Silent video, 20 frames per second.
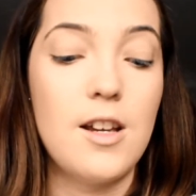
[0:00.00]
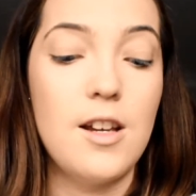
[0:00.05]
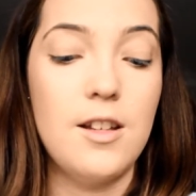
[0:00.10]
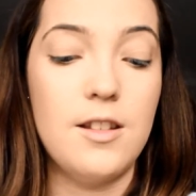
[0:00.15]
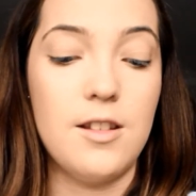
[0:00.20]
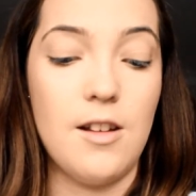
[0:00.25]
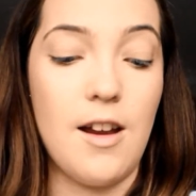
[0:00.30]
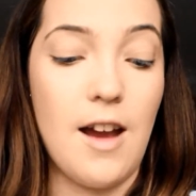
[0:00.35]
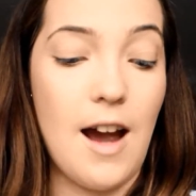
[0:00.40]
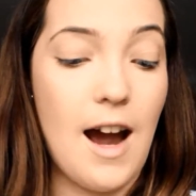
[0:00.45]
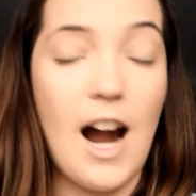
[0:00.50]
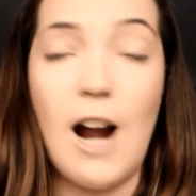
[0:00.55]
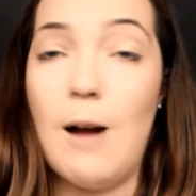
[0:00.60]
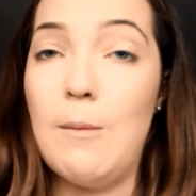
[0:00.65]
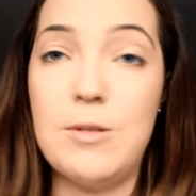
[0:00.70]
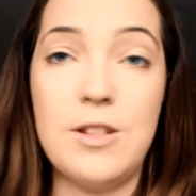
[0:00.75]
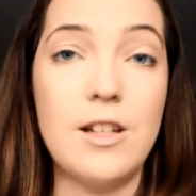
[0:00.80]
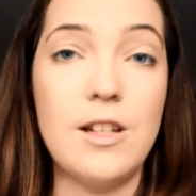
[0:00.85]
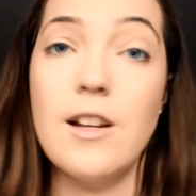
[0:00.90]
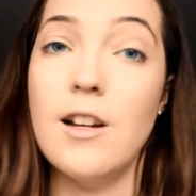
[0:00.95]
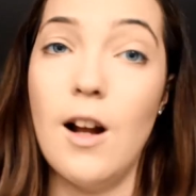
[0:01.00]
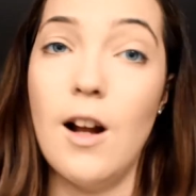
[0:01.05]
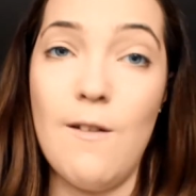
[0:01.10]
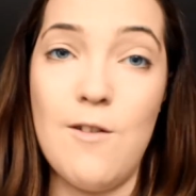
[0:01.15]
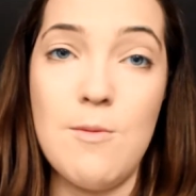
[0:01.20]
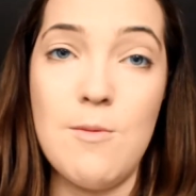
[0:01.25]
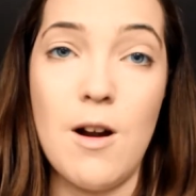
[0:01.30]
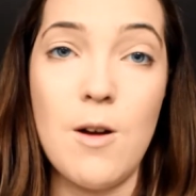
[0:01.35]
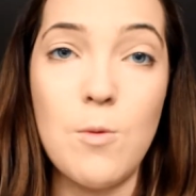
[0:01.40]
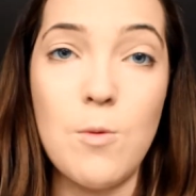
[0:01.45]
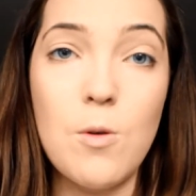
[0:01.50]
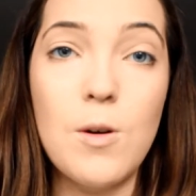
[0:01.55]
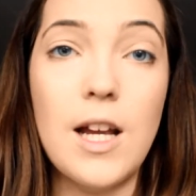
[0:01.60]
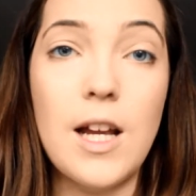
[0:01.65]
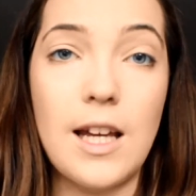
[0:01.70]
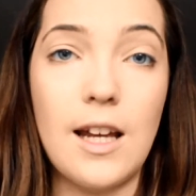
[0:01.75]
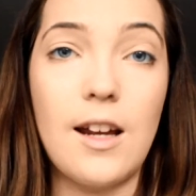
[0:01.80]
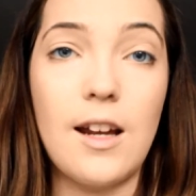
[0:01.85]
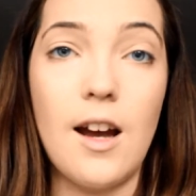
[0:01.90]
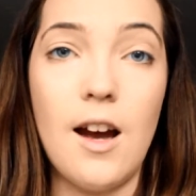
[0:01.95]
So I absolutely love them. I will
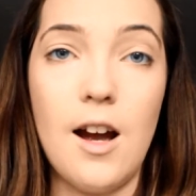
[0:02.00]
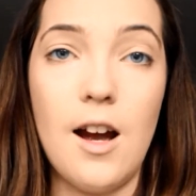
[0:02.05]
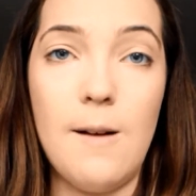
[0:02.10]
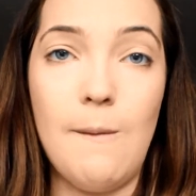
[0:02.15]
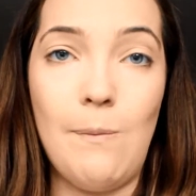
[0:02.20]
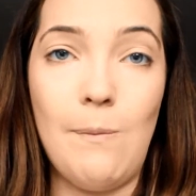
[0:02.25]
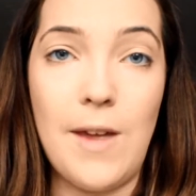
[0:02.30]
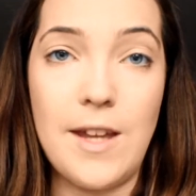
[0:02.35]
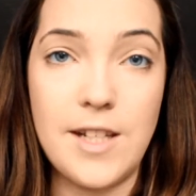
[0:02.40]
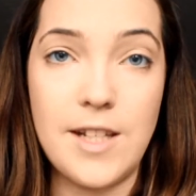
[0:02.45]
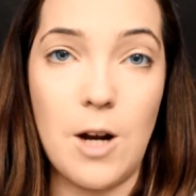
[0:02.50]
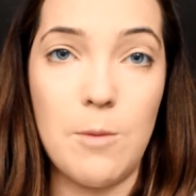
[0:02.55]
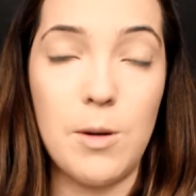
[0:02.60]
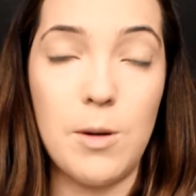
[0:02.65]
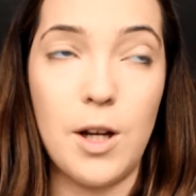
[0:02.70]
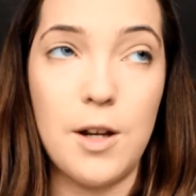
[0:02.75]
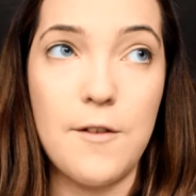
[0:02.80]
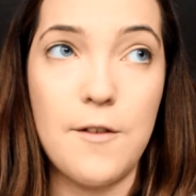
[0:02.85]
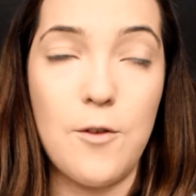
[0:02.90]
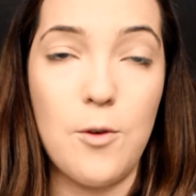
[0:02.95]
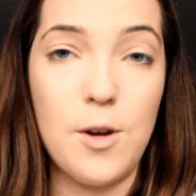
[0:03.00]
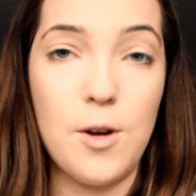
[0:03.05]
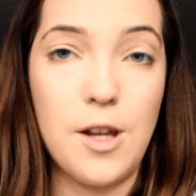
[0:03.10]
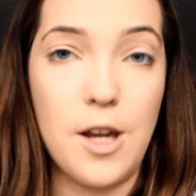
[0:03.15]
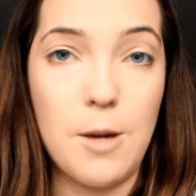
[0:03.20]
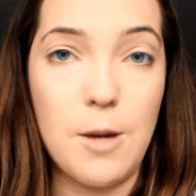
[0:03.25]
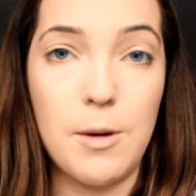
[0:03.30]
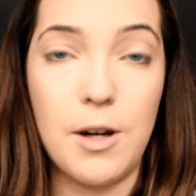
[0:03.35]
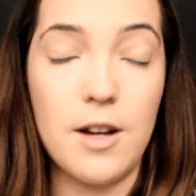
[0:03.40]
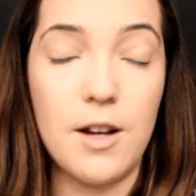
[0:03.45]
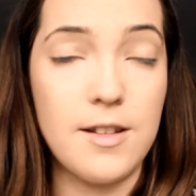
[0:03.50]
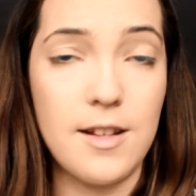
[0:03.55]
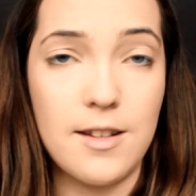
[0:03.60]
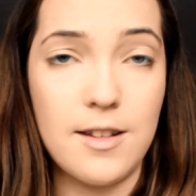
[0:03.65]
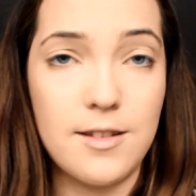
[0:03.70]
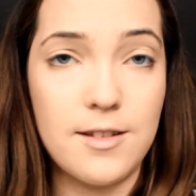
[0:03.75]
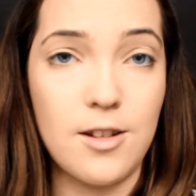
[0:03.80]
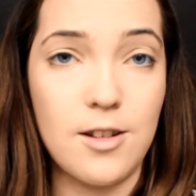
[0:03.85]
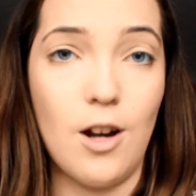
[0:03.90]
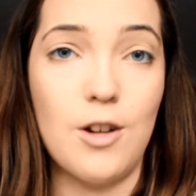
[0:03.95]
link it down below for you because it's
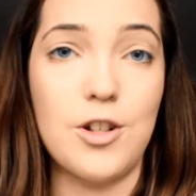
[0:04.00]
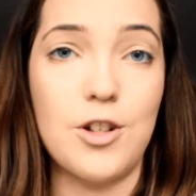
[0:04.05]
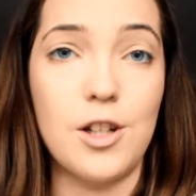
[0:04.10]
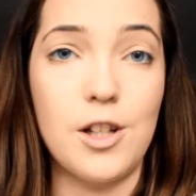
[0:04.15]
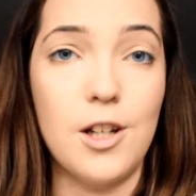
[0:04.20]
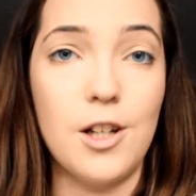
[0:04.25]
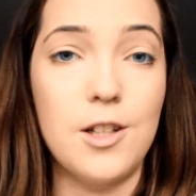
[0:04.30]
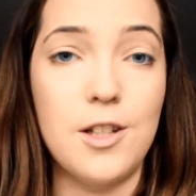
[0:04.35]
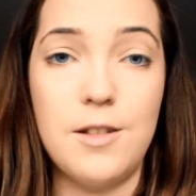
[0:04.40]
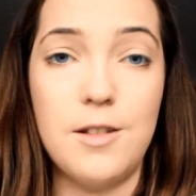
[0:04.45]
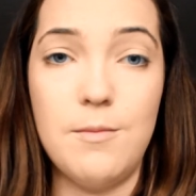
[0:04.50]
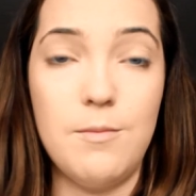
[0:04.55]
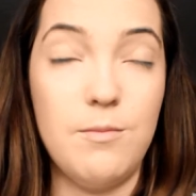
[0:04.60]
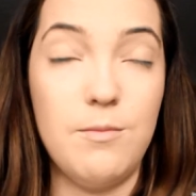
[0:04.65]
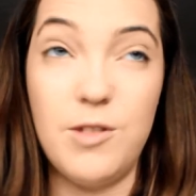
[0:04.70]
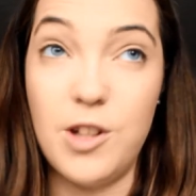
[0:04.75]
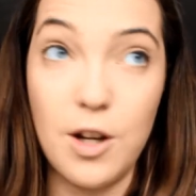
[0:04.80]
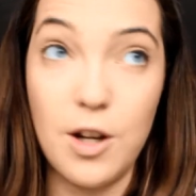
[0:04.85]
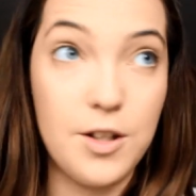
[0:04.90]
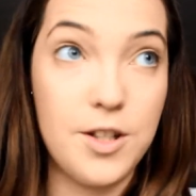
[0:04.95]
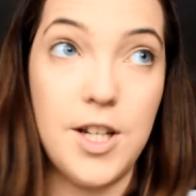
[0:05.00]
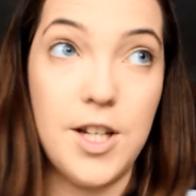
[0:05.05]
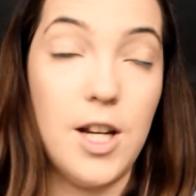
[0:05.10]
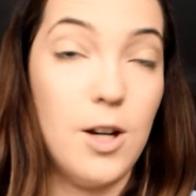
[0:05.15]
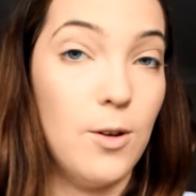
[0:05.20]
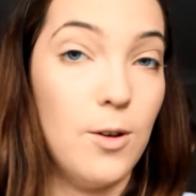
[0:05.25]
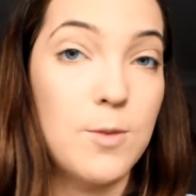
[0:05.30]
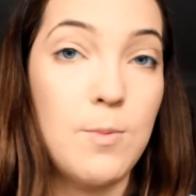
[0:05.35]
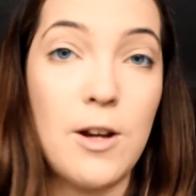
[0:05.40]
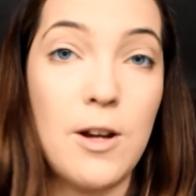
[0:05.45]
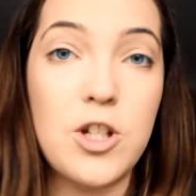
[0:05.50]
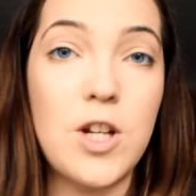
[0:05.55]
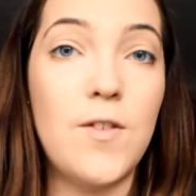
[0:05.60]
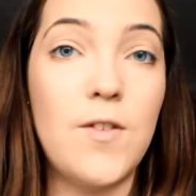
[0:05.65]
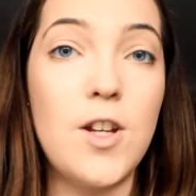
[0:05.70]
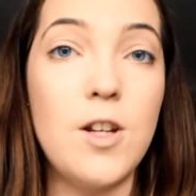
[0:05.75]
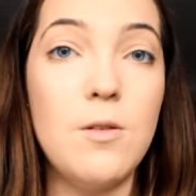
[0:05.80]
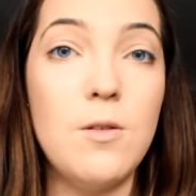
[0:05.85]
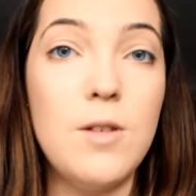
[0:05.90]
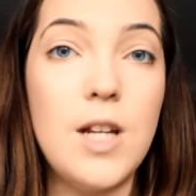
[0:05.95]
such a good deal, especially if
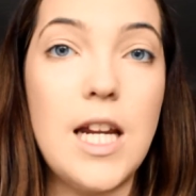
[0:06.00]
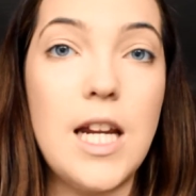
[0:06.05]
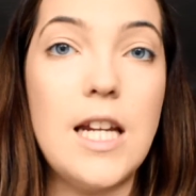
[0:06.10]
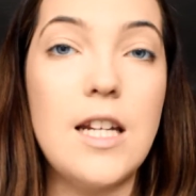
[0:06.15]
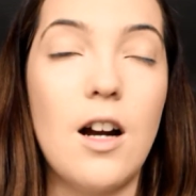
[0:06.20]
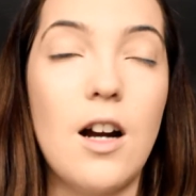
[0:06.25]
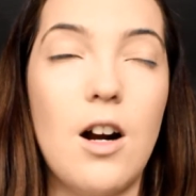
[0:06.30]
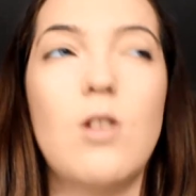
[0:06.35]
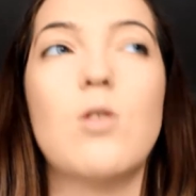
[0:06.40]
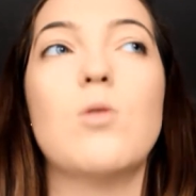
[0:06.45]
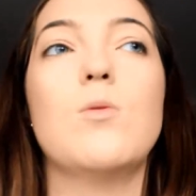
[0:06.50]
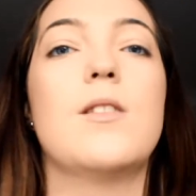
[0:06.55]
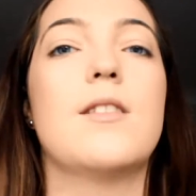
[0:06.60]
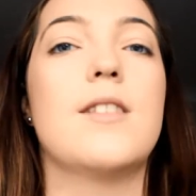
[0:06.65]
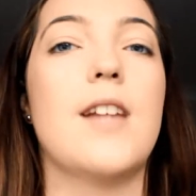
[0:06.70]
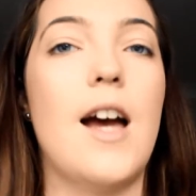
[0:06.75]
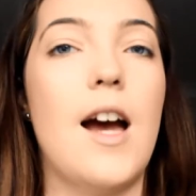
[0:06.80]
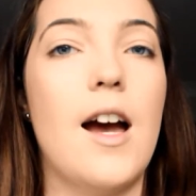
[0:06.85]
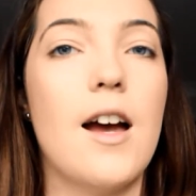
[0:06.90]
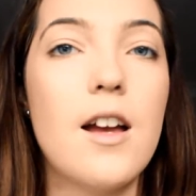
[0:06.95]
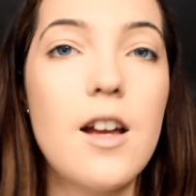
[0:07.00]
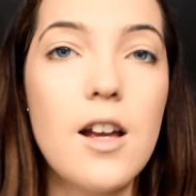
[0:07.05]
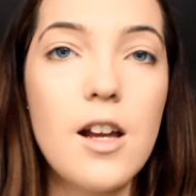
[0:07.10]
you need a whole set